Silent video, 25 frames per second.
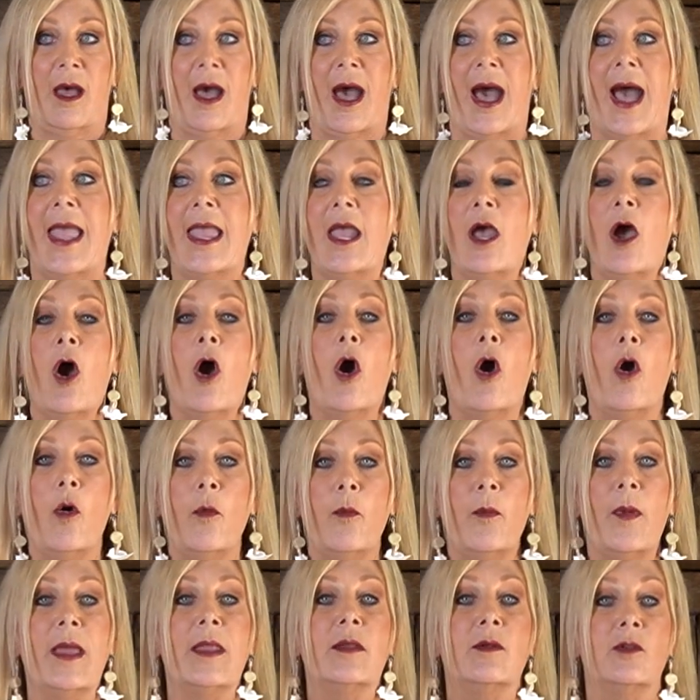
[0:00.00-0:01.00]
I
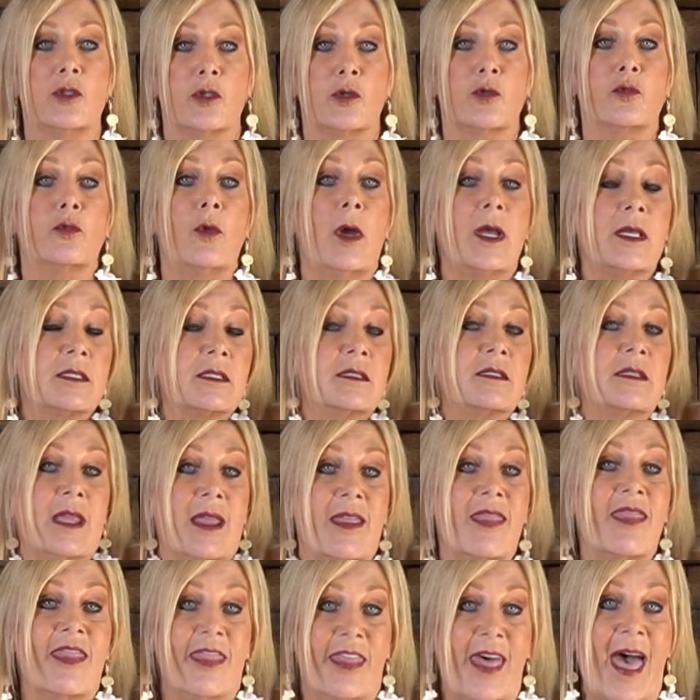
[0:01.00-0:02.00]
hope and trust
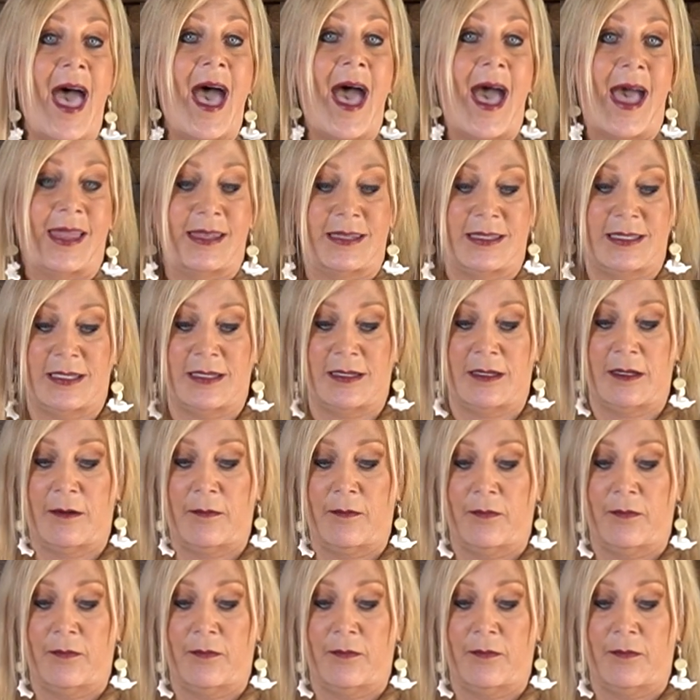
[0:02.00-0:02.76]
in that.